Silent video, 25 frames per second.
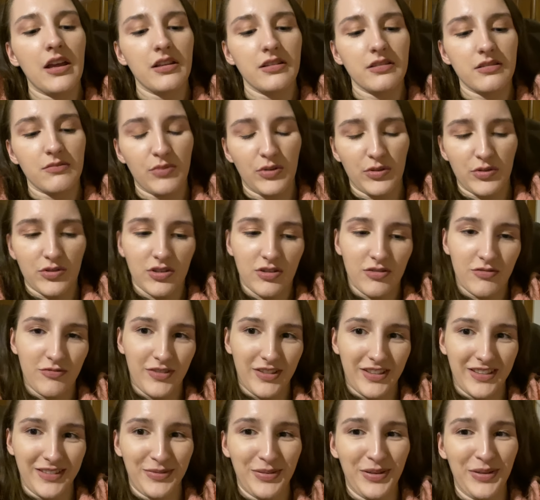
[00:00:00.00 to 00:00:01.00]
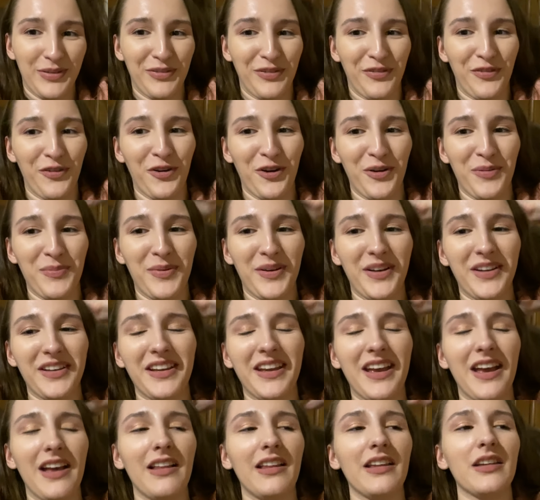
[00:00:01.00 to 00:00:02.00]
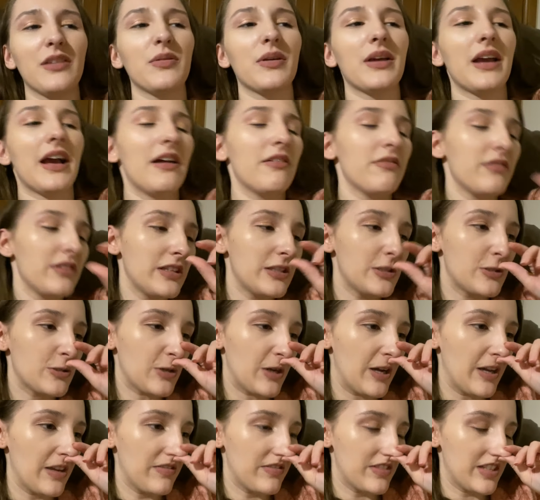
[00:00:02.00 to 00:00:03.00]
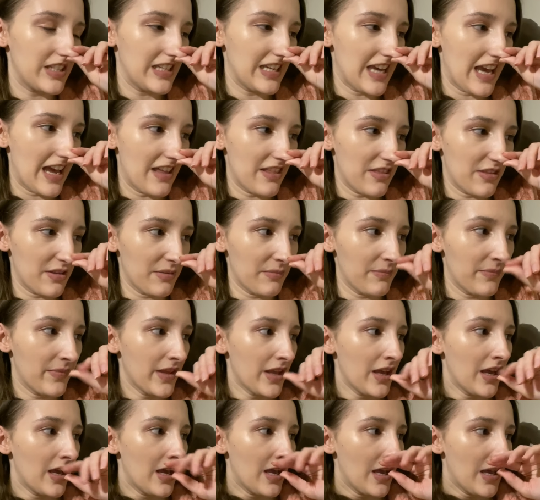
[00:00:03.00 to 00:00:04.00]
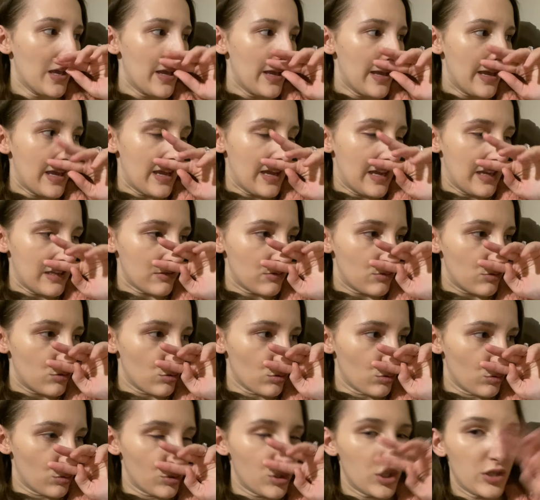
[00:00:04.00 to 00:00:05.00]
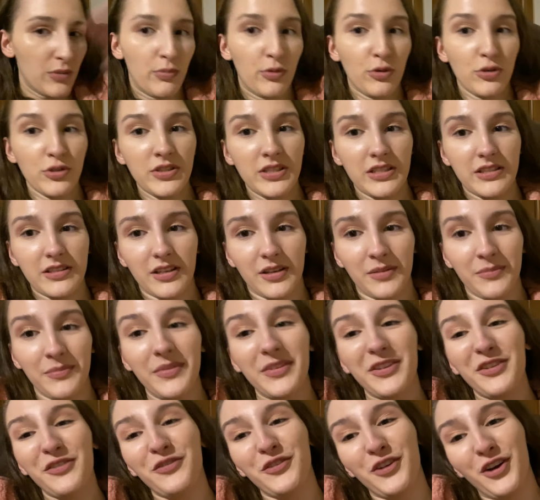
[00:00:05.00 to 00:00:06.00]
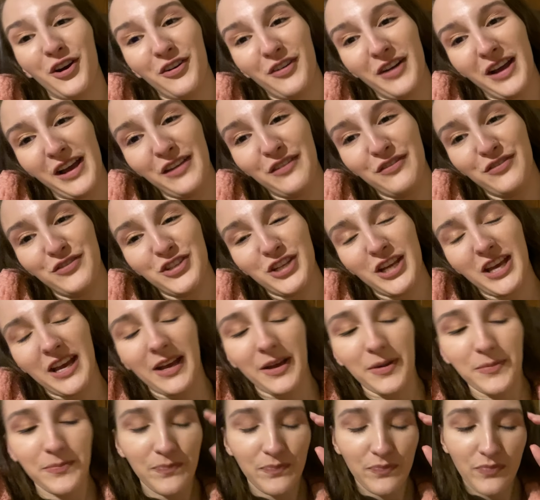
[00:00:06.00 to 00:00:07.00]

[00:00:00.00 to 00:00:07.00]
Well, she couldn't really before, but yeah, like, we can't really drive to get them. So she posted them, they've not arrived yet.